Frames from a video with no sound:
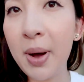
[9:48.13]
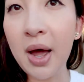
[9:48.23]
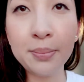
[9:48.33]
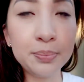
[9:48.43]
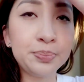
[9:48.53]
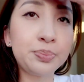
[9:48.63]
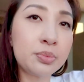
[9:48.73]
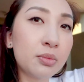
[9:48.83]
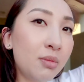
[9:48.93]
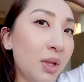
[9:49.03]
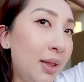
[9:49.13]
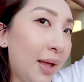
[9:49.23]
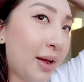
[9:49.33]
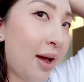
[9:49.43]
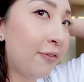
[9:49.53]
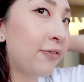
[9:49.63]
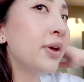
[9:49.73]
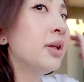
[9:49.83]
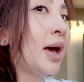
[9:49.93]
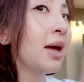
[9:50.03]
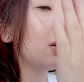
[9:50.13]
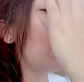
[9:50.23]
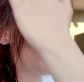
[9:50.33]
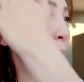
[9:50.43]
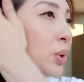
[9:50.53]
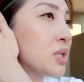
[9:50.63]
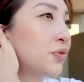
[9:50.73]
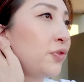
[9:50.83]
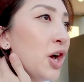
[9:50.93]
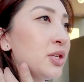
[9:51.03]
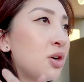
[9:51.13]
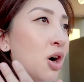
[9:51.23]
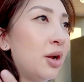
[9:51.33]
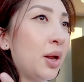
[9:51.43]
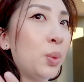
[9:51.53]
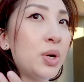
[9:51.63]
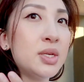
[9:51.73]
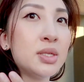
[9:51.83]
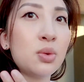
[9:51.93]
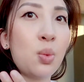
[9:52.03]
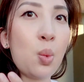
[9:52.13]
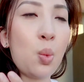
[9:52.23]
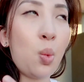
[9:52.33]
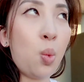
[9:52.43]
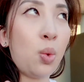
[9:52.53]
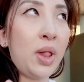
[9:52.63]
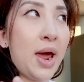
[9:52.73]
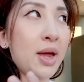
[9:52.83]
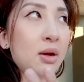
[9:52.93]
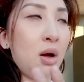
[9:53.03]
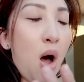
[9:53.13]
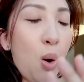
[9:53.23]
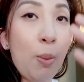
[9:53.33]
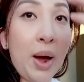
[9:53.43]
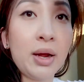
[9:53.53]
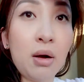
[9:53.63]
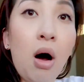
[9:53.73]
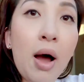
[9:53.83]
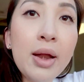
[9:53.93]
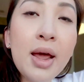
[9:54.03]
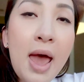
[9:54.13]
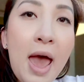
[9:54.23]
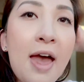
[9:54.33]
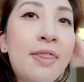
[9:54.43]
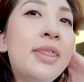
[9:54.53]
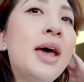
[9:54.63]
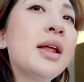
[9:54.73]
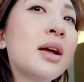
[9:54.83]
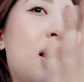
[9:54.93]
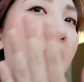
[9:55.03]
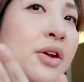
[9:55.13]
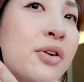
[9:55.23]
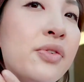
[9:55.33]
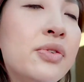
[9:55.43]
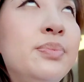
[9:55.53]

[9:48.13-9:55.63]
But like I feel like when it was first on, it was like, oh my god, and then it kind of